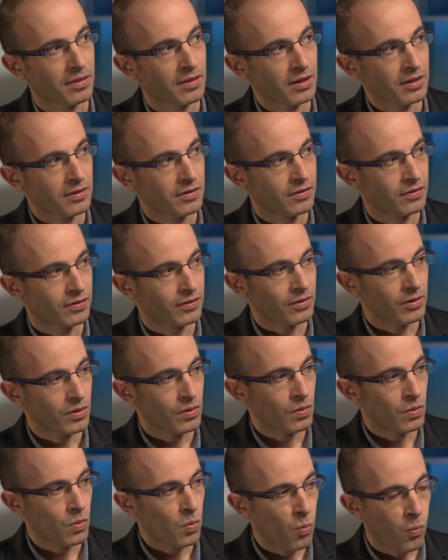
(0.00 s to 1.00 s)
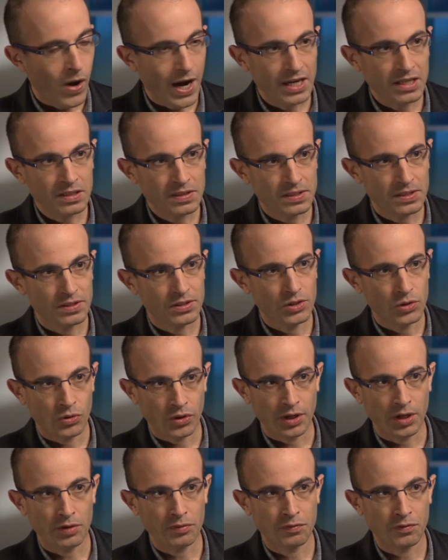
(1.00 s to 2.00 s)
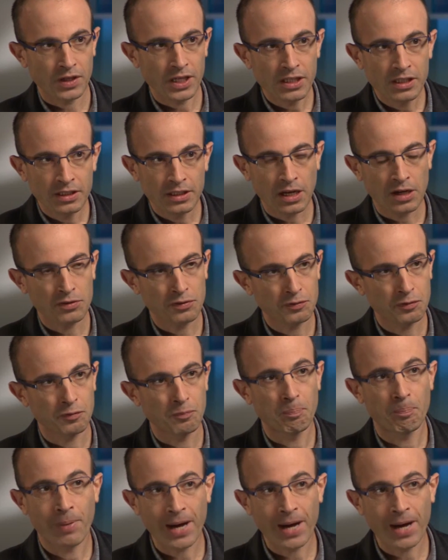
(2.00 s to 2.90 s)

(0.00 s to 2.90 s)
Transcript: that once you have enough